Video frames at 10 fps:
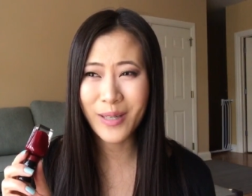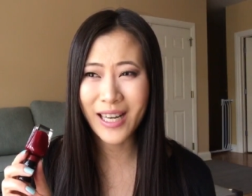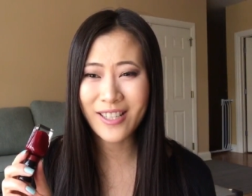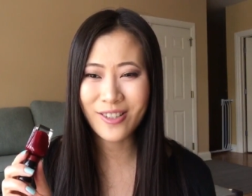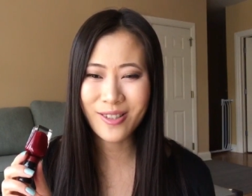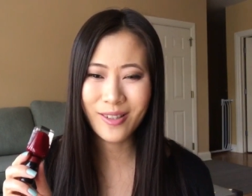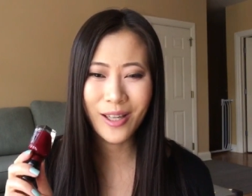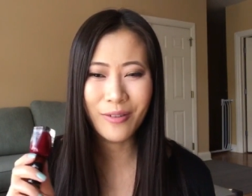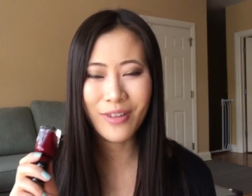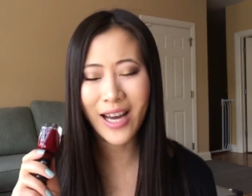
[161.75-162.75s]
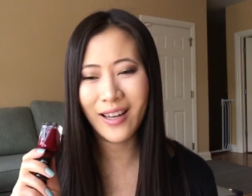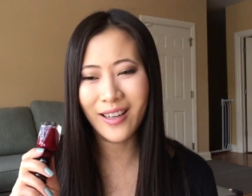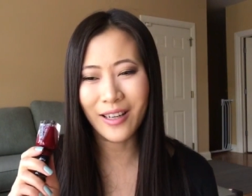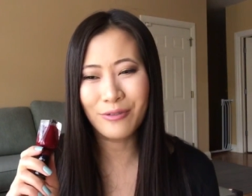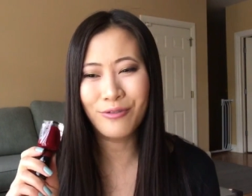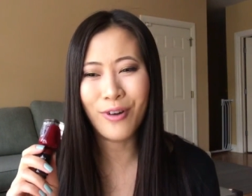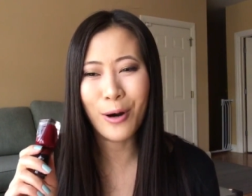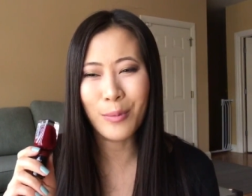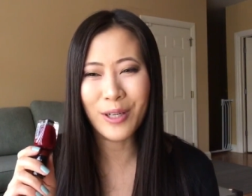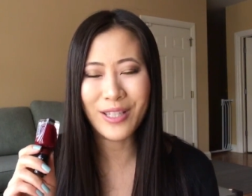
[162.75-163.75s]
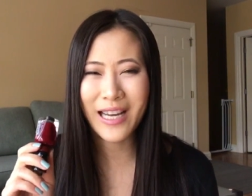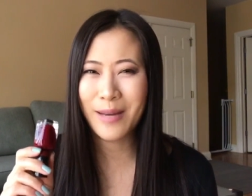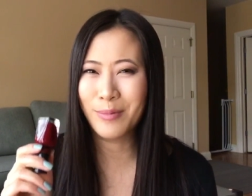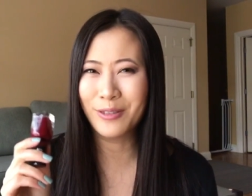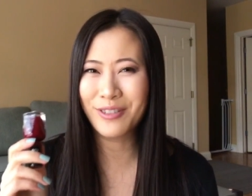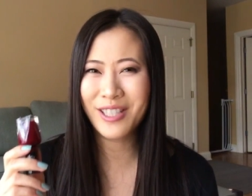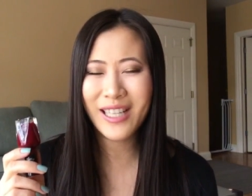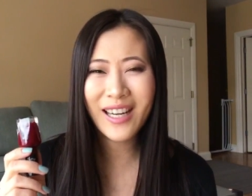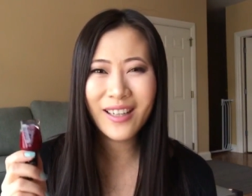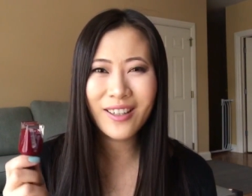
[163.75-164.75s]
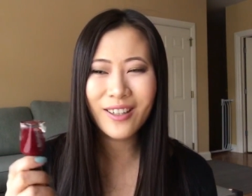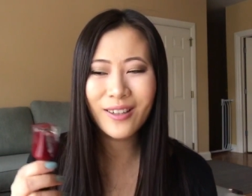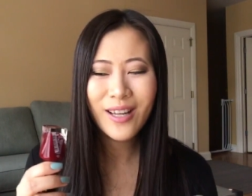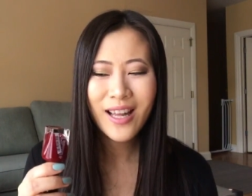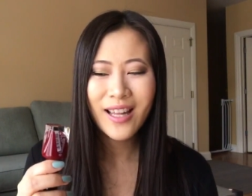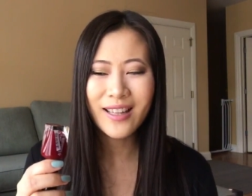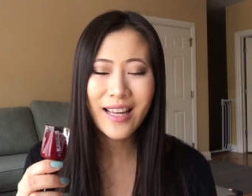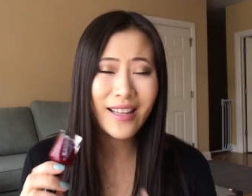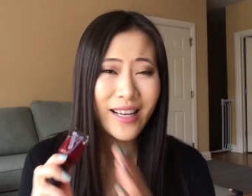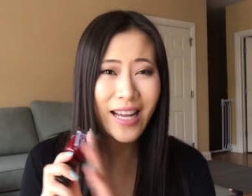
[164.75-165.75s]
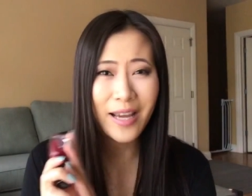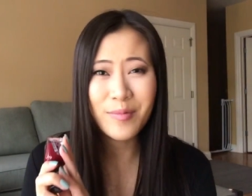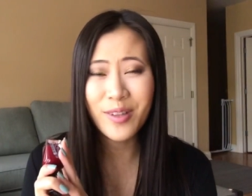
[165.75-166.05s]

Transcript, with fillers: but I just love that like farmer type of style that they named